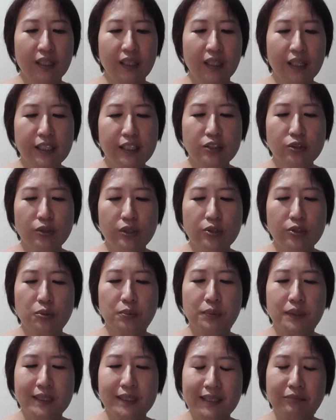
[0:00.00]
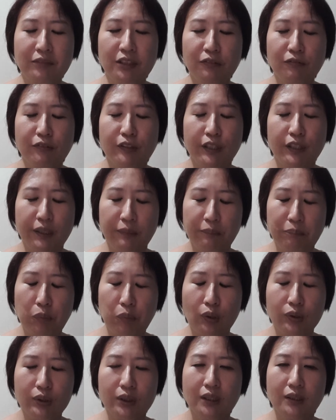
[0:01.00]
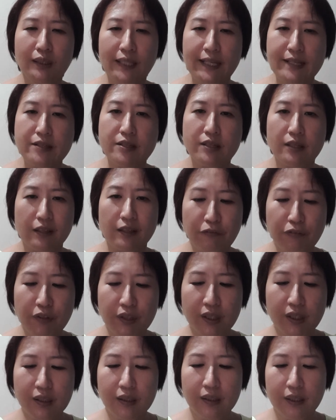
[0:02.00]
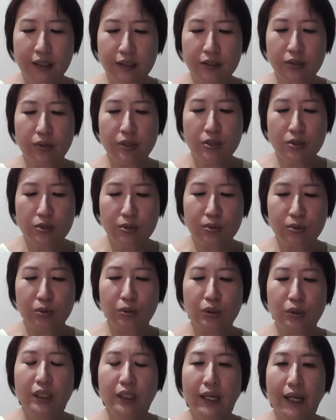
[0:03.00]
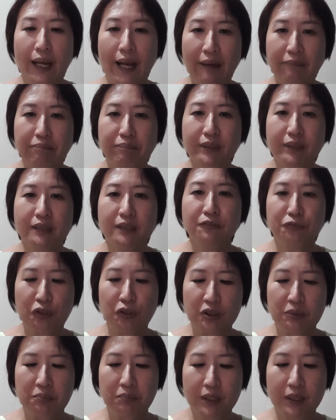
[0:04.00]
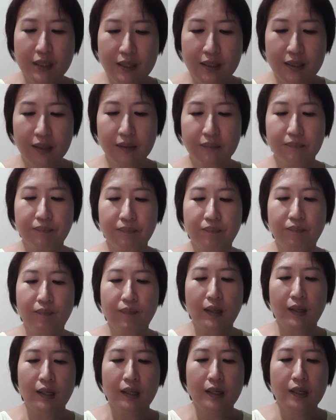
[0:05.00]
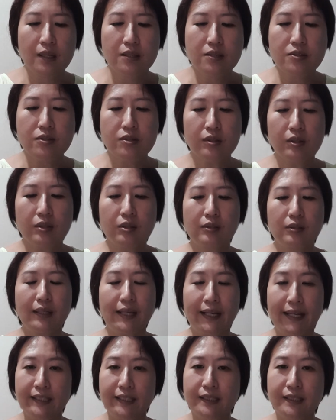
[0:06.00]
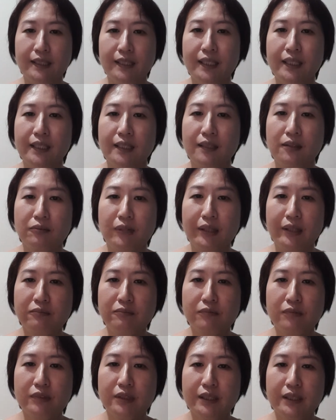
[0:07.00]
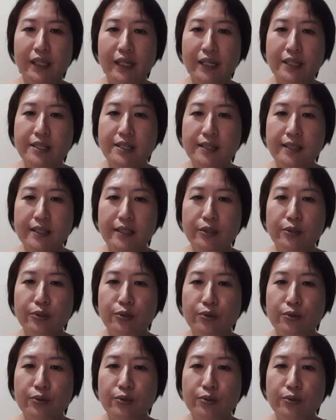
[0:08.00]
it is going to be something very important and significant that is going to happen for the person. So like I said, when we actually